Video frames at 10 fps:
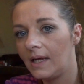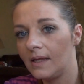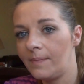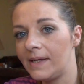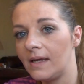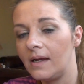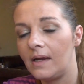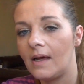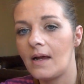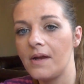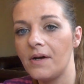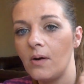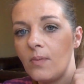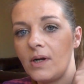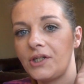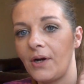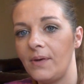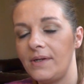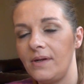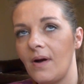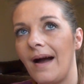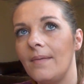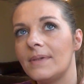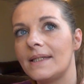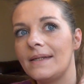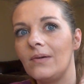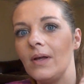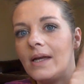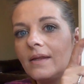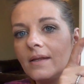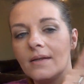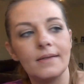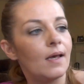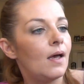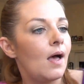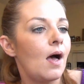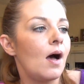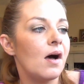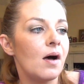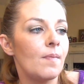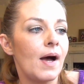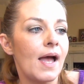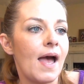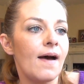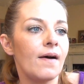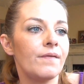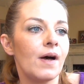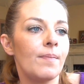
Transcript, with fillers: in the beginning, and I don't want to show it to you. I'm still in this. Um, I have